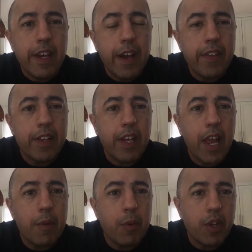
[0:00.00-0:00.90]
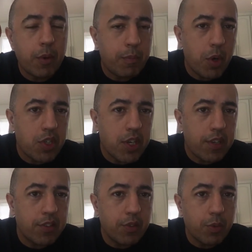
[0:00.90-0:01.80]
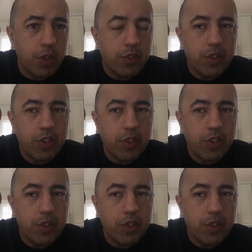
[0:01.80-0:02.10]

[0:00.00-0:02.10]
and they collaborate on projects as well.